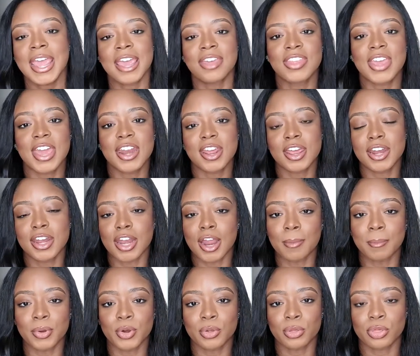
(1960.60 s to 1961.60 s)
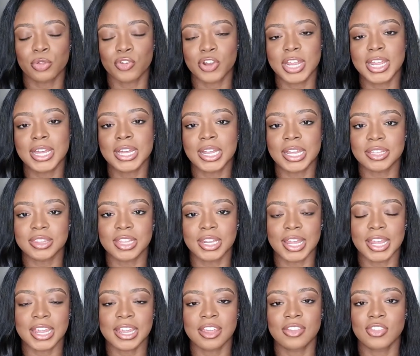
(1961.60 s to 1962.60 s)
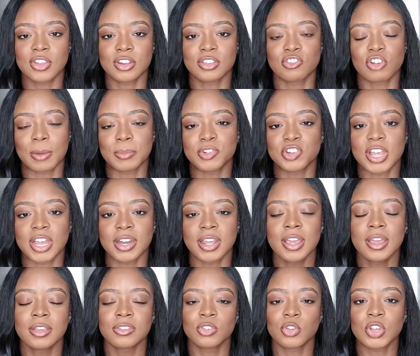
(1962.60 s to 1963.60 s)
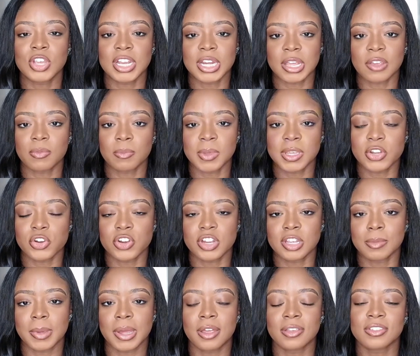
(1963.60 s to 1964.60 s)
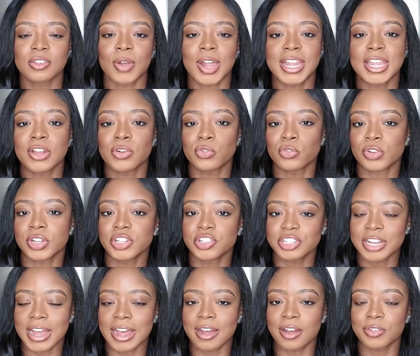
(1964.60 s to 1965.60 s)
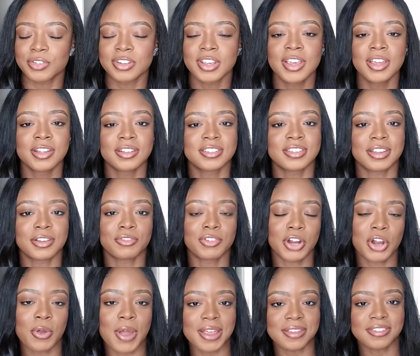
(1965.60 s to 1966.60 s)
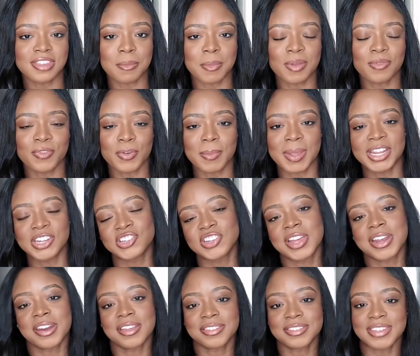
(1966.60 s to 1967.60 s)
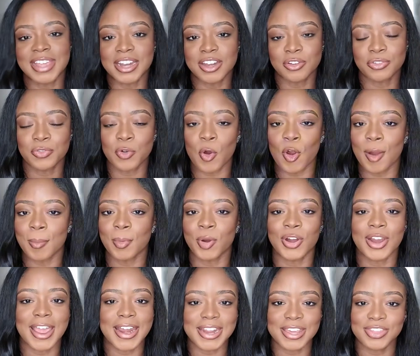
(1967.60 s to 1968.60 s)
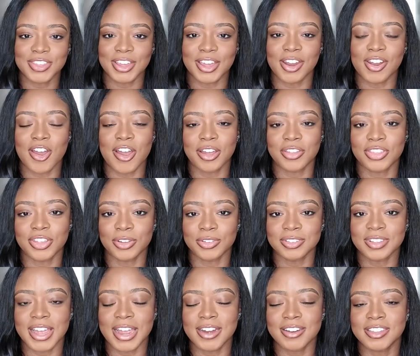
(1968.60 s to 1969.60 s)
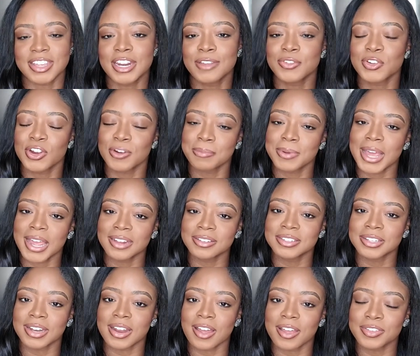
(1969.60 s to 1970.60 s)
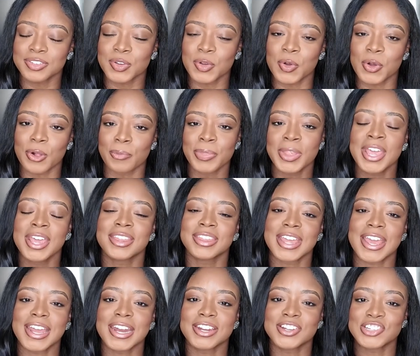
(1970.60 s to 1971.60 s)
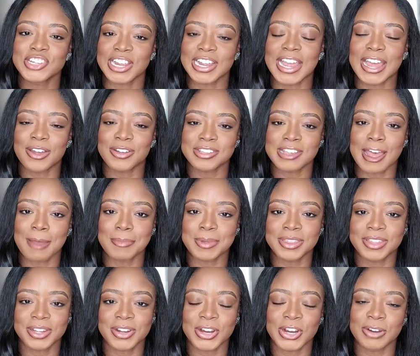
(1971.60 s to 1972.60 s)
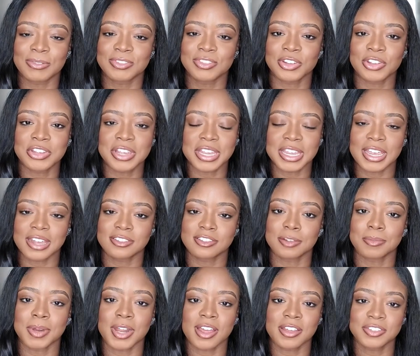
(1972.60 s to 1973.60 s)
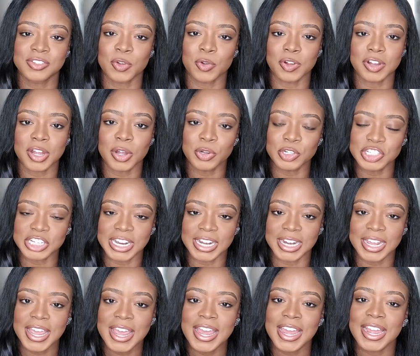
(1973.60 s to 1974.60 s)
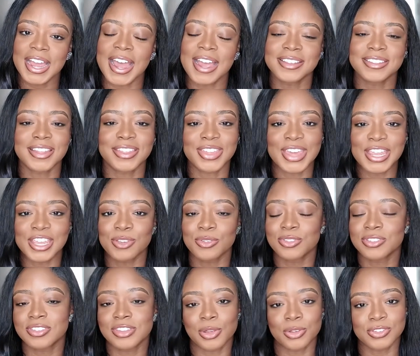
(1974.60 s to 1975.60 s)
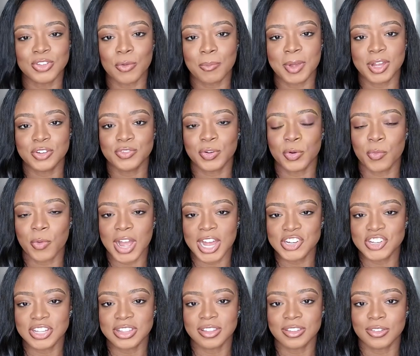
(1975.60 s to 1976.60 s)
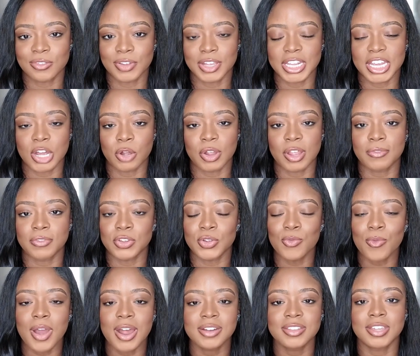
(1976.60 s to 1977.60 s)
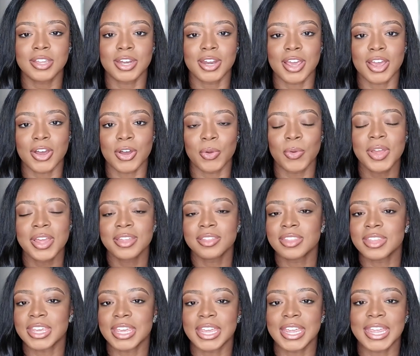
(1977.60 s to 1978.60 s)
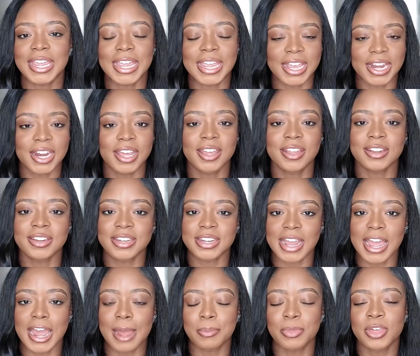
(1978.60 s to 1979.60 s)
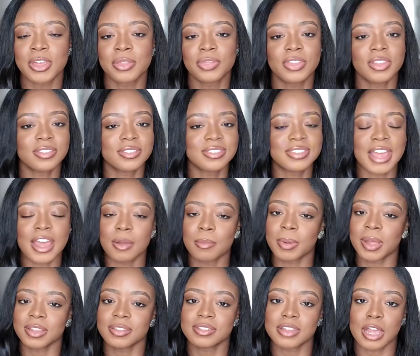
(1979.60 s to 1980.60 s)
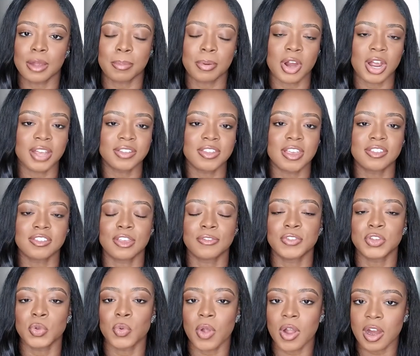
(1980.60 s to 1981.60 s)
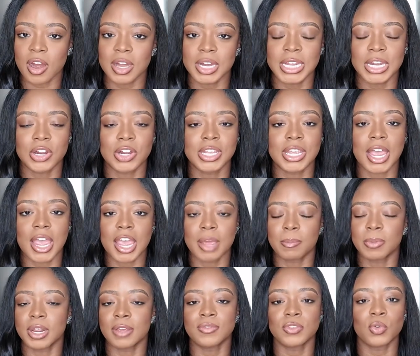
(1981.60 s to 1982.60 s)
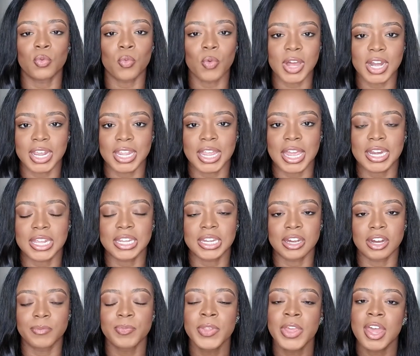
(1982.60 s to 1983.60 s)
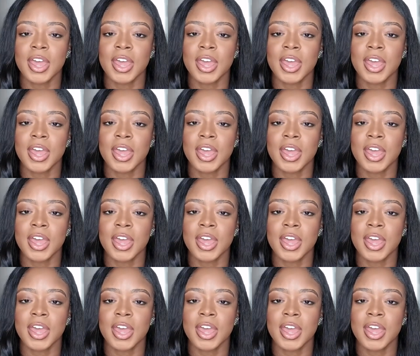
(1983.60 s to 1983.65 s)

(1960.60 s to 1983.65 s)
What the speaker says: And then number 3, click the link in the description so you can give me your email so I can reach out to request some information, send a form, or anything along those lines. And if you're applying to law school, then check out Topping the Curve so you can get some law school coaching. Guys, thank you so much for watching this video. If you want to know the in-depth, the step-by-step process, if you aren't here yet, but if you want to get here,